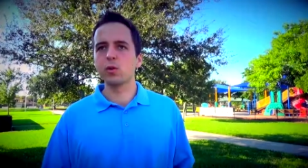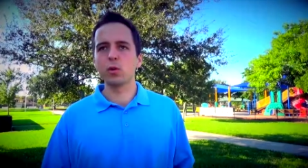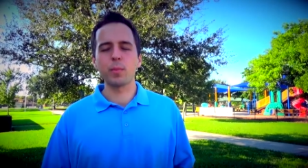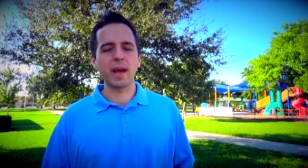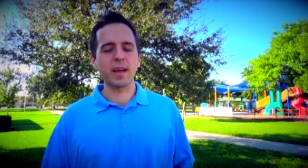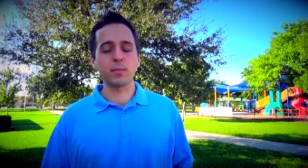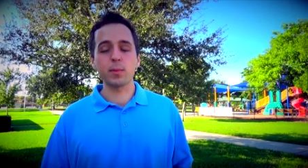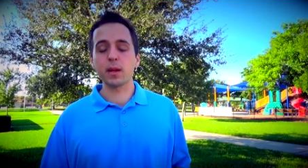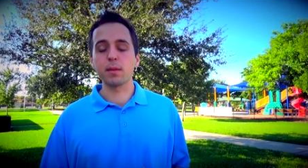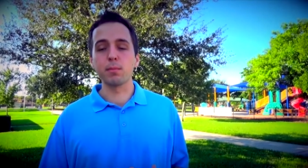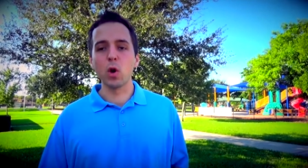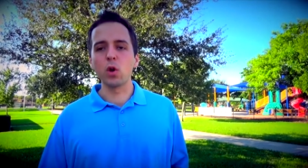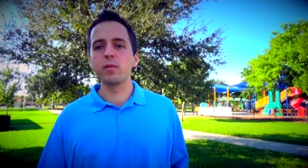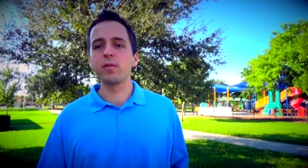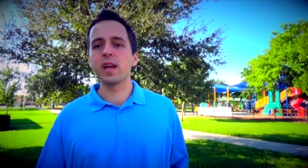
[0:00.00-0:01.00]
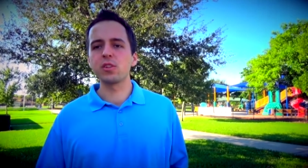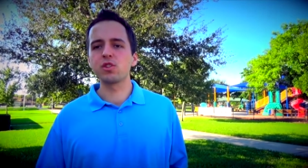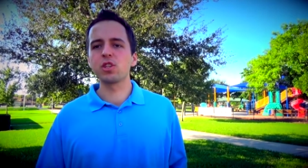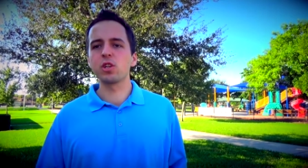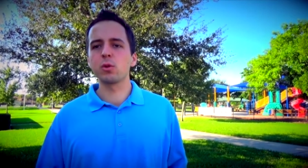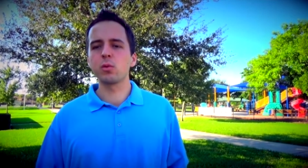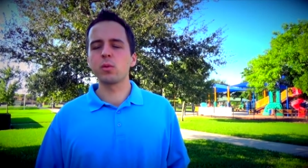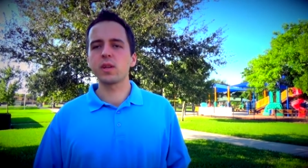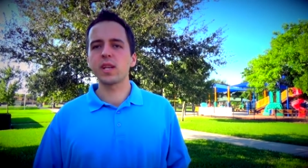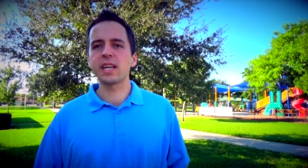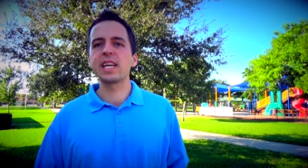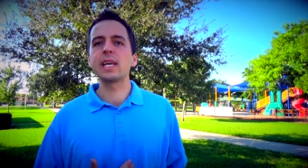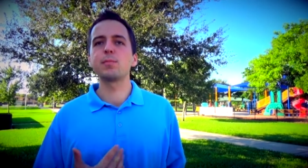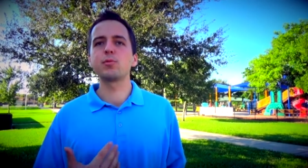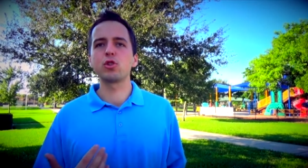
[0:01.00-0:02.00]
group aspect motivates you.
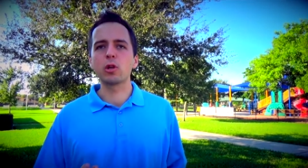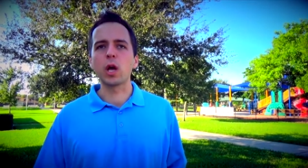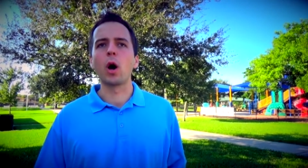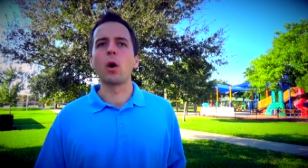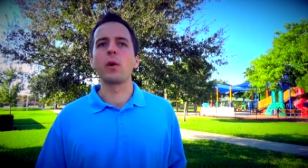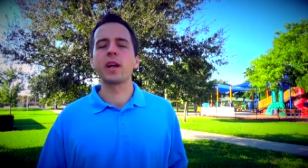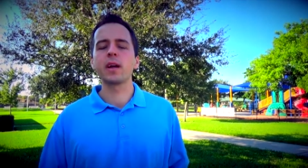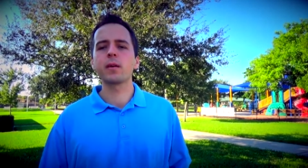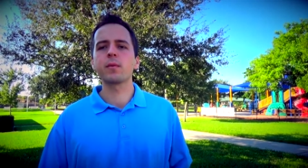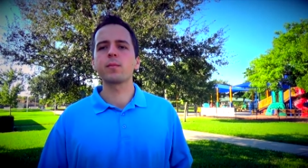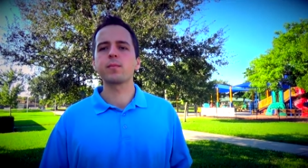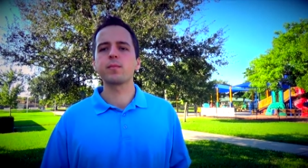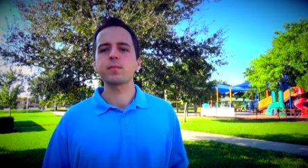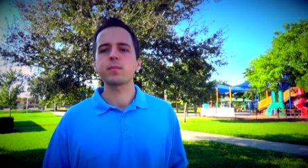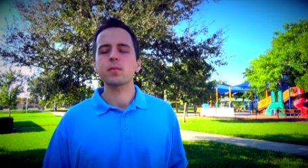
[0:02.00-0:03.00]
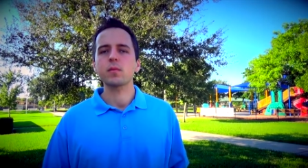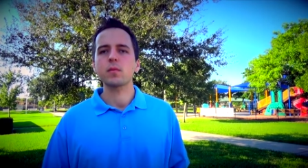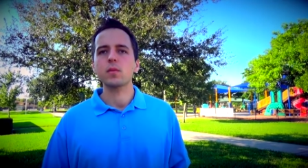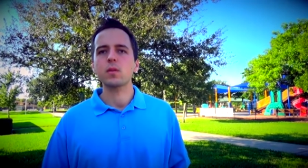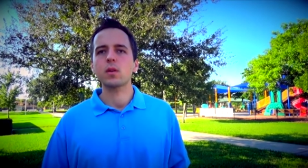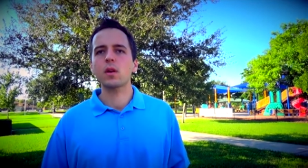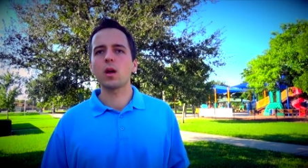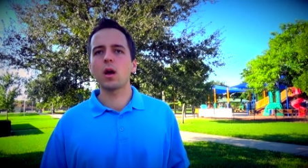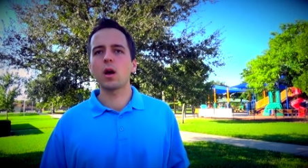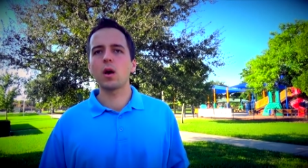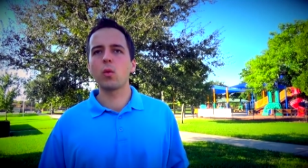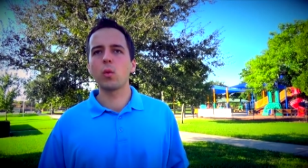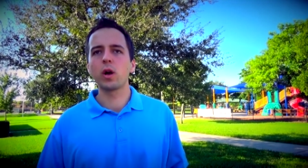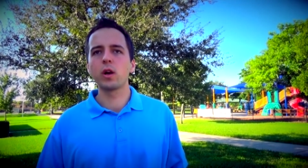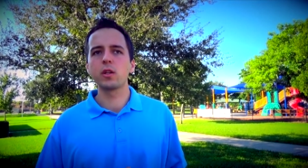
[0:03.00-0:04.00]
It keeps you going
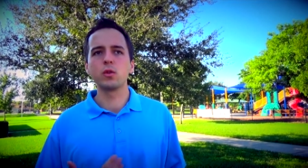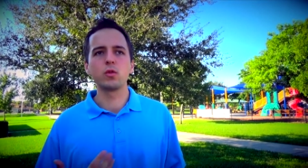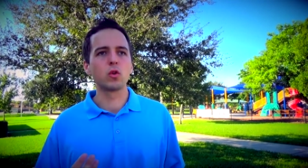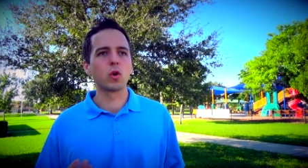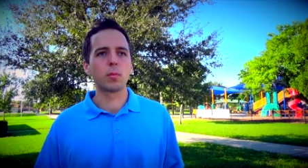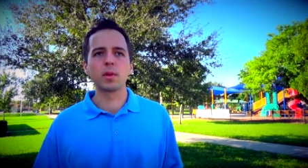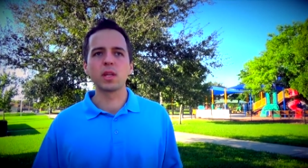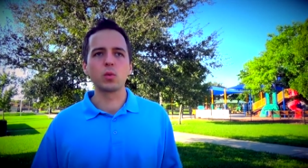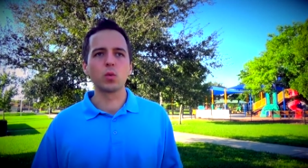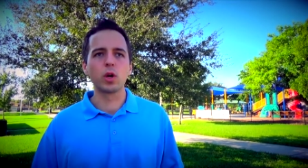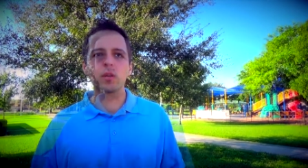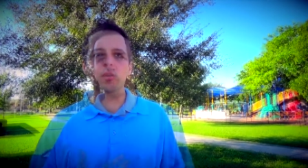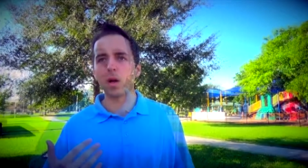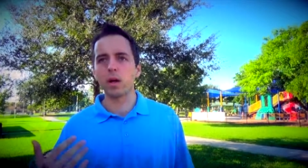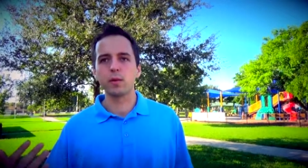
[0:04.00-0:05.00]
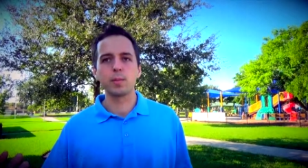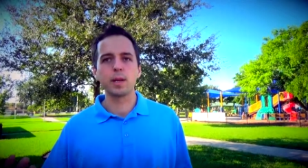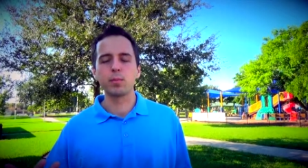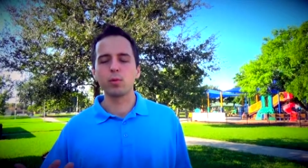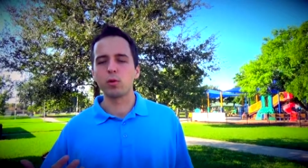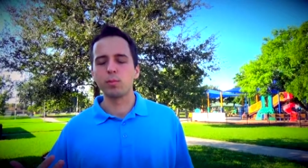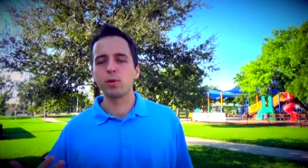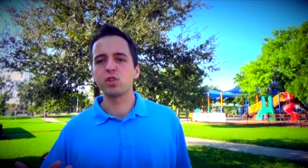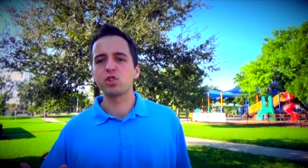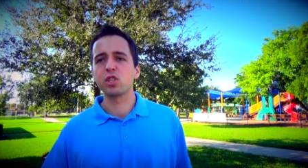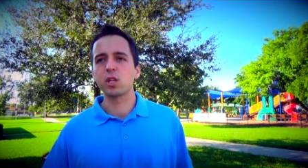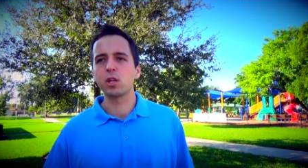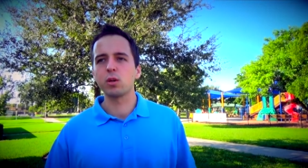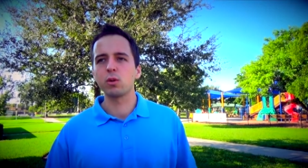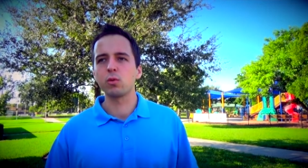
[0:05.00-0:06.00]
uh, where you normally wouldn't. Other people are
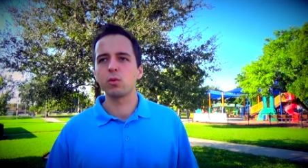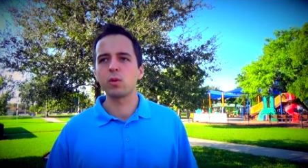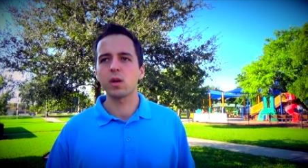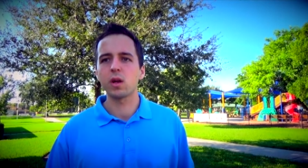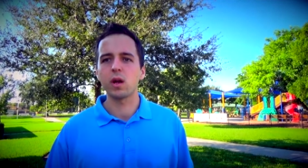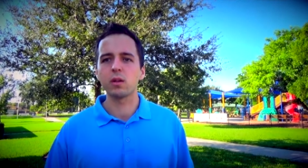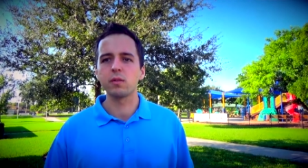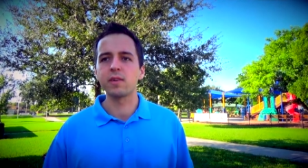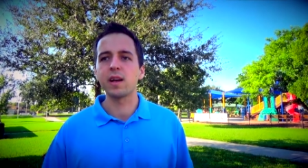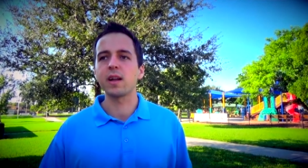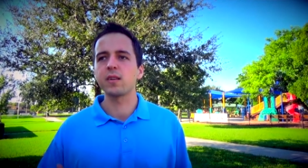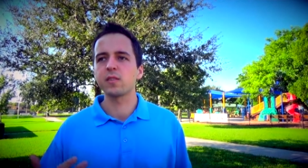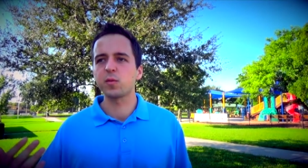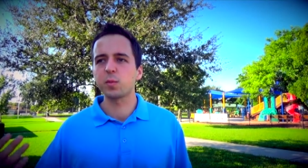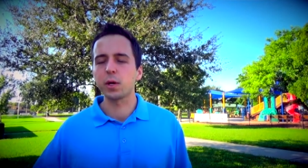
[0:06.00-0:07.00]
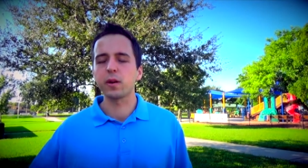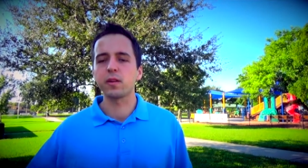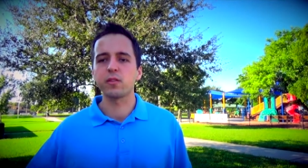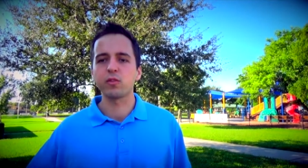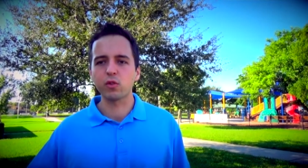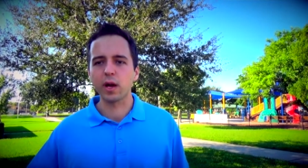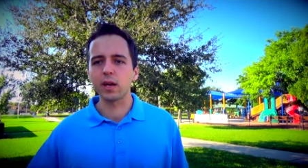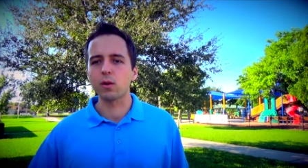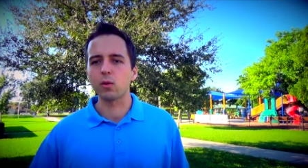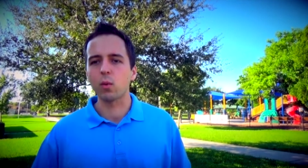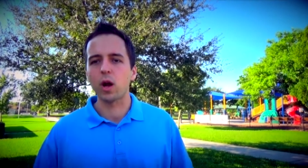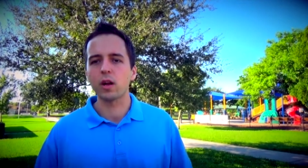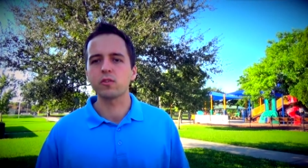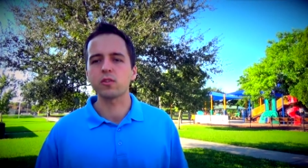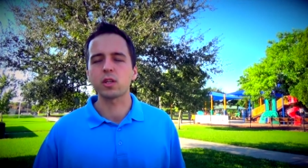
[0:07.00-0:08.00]
pushing you. Uh, you've got an experienced trainer
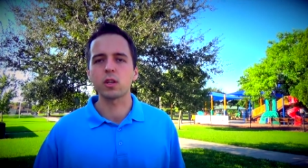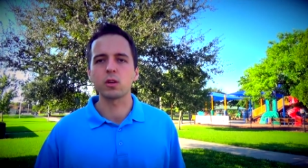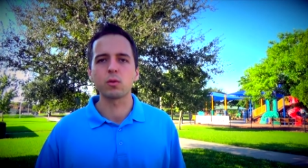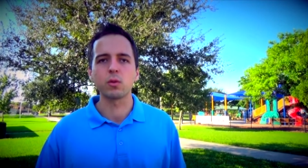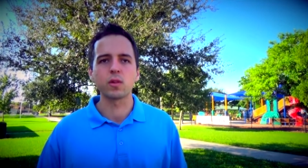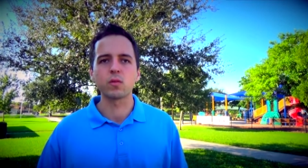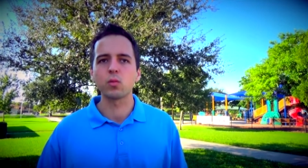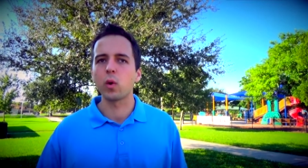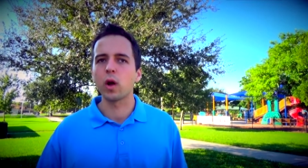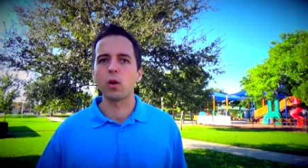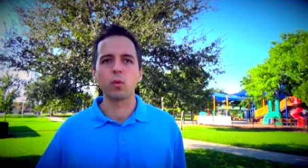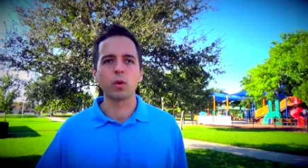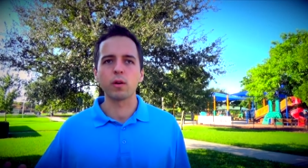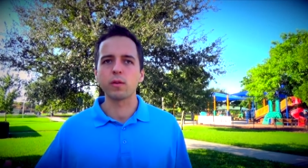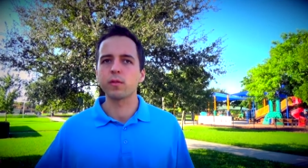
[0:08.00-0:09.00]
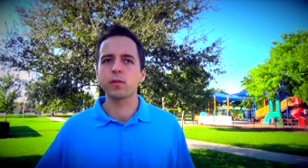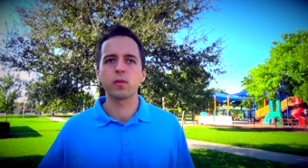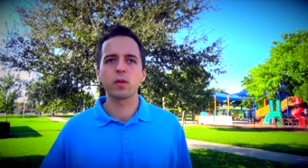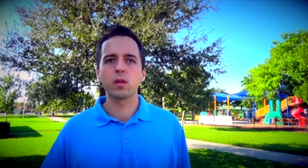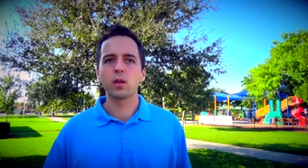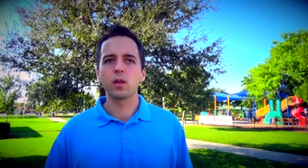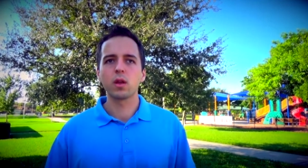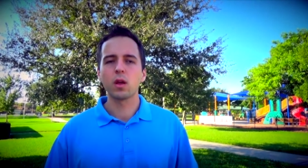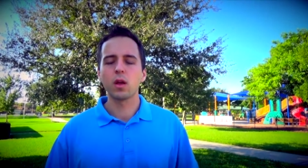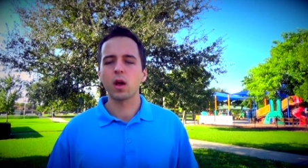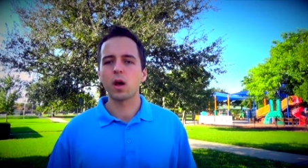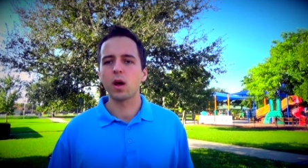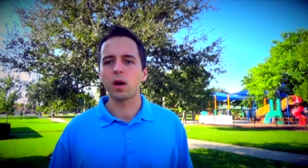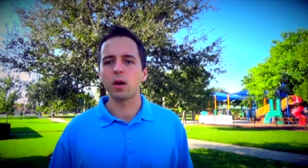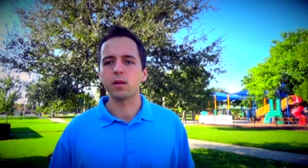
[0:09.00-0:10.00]
watching you. It's well worth
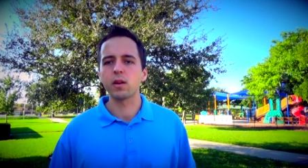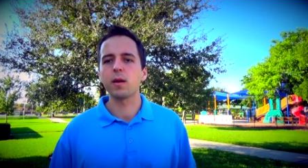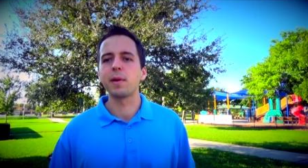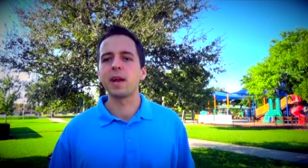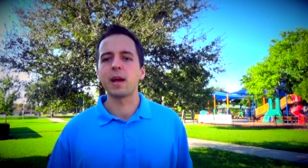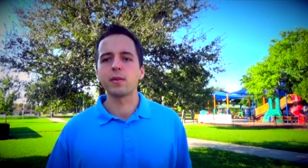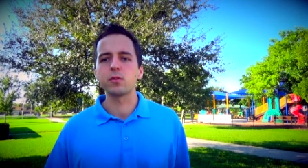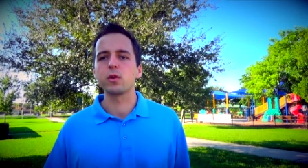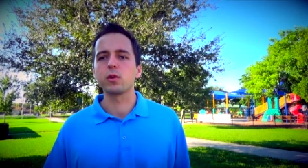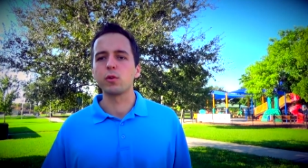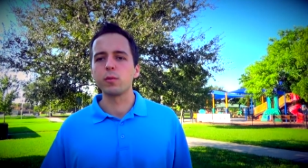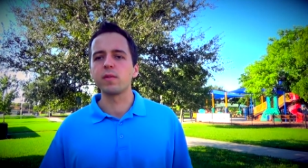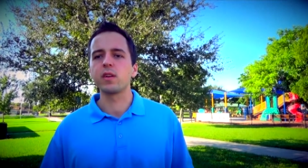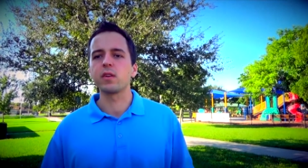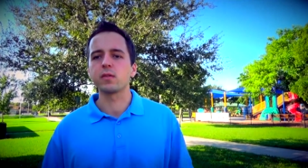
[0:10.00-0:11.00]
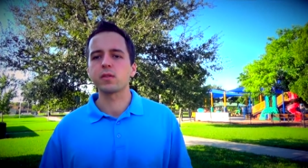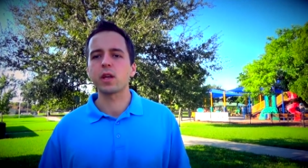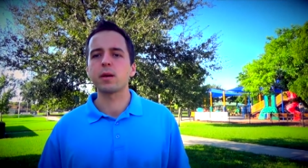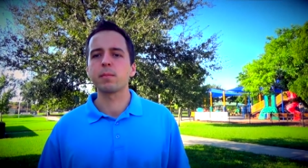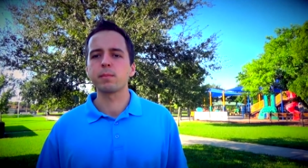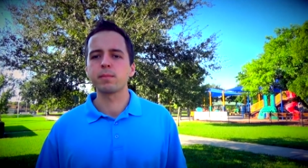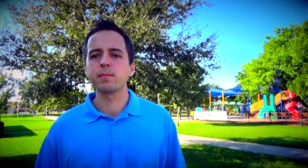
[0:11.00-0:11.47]
uh, coming out to a group fitness camp.